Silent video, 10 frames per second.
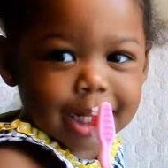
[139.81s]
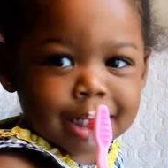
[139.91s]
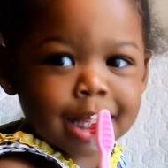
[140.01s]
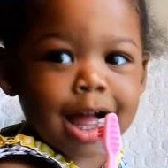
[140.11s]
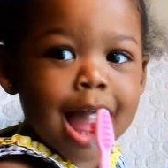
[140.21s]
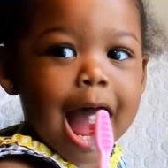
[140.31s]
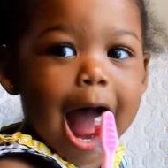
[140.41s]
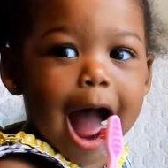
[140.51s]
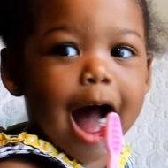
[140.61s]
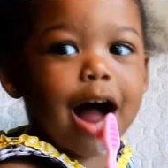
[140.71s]
Okay, I'm
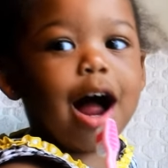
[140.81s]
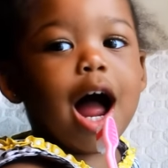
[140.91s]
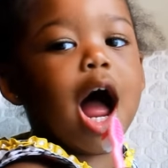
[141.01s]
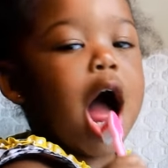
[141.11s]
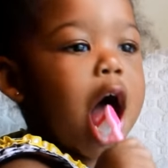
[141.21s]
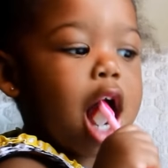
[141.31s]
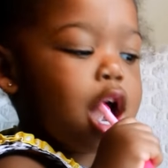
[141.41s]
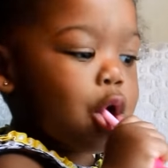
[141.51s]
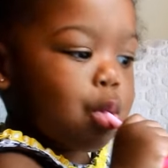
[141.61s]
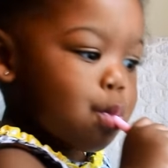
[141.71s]
being a little rough,
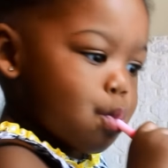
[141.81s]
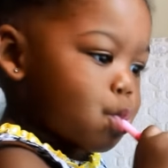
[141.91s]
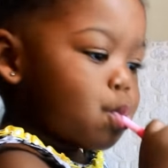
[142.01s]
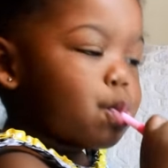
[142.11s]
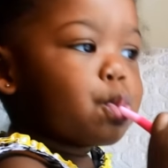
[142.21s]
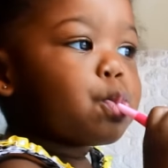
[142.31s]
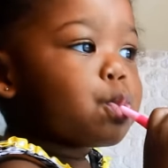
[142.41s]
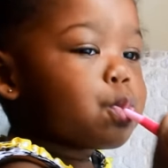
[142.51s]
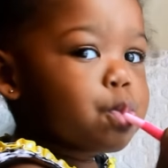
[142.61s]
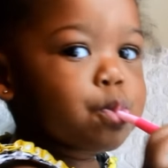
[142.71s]
so she's
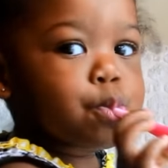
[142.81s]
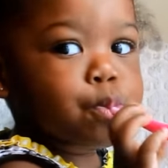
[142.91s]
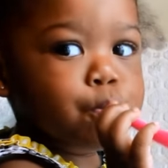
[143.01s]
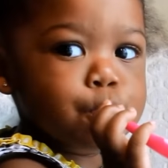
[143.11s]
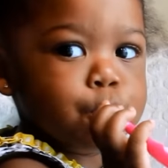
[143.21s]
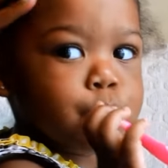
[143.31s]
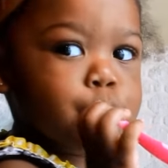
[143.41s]
telling me that I'm being